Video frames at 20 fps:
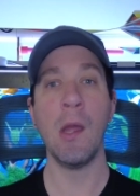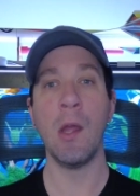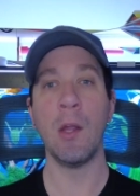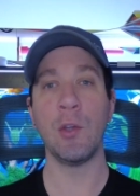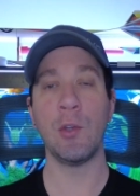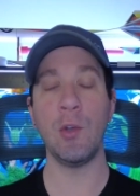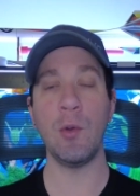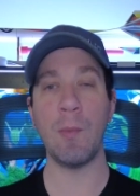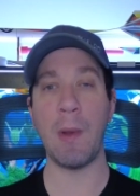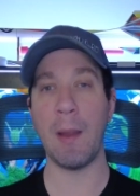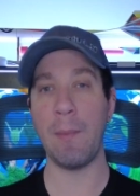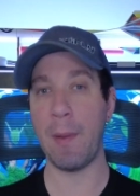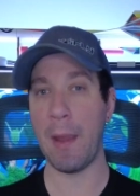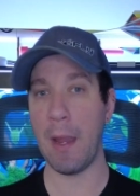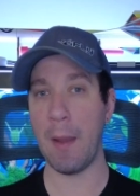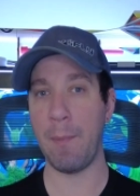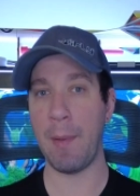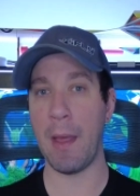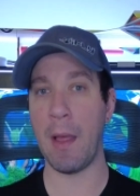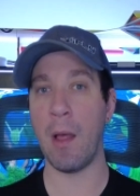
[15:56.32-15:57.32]
to my
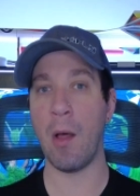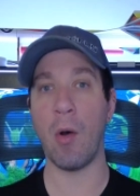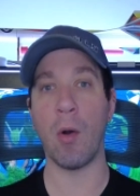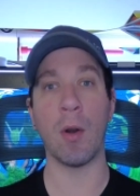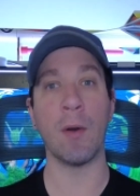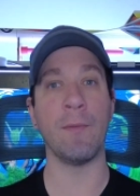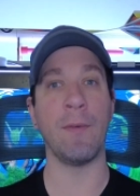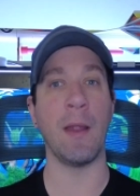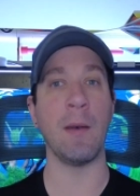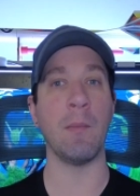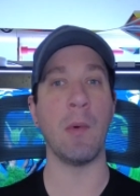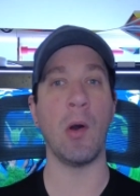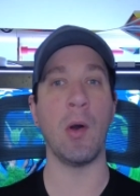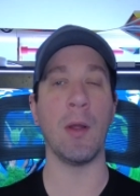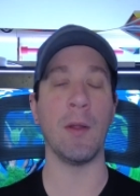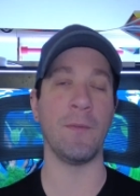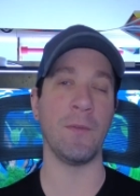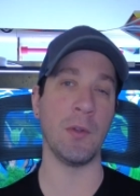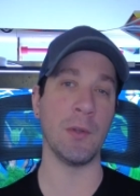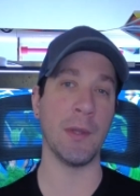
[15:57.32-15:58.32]
PayPal or Venmo
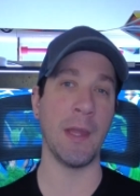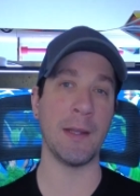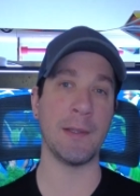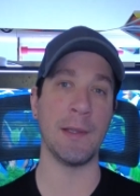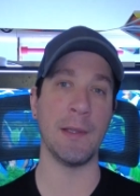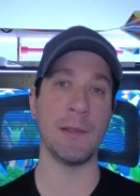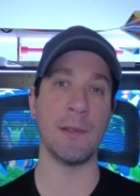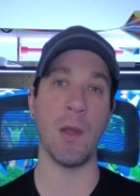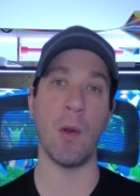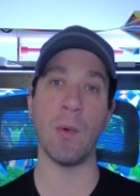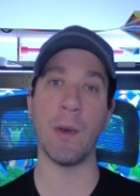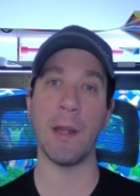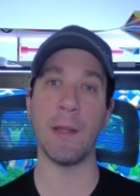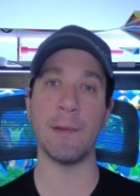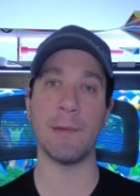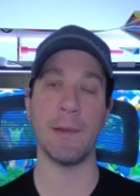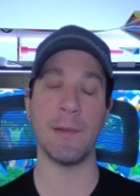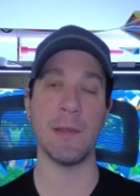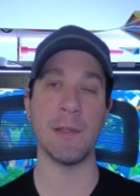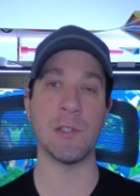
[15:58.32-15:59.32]
if you'd like to donate
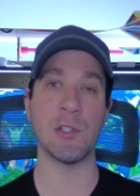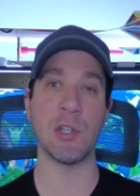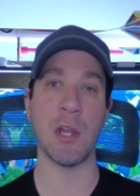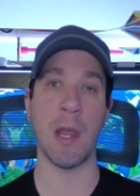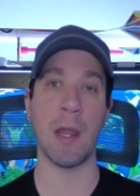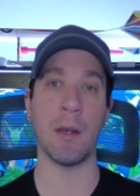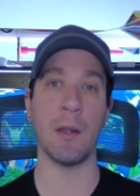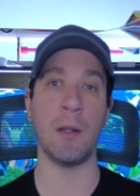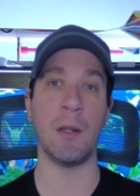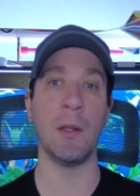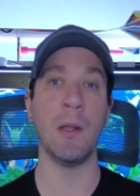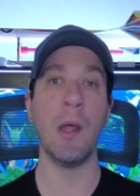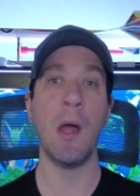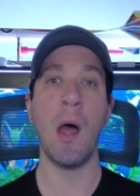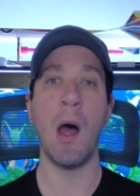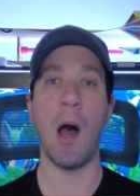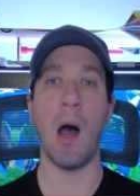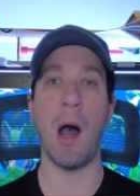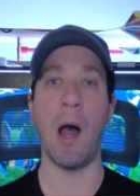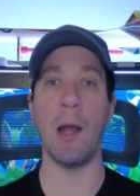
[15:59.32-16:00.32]
to this channel
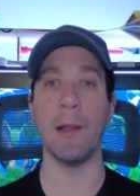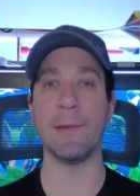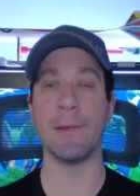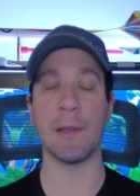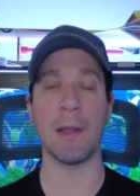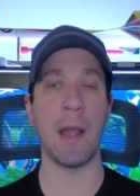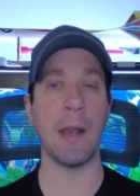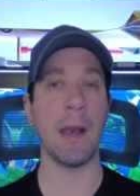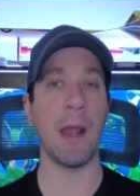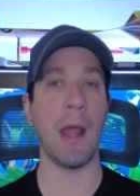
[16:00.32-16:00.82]
uh, to kind of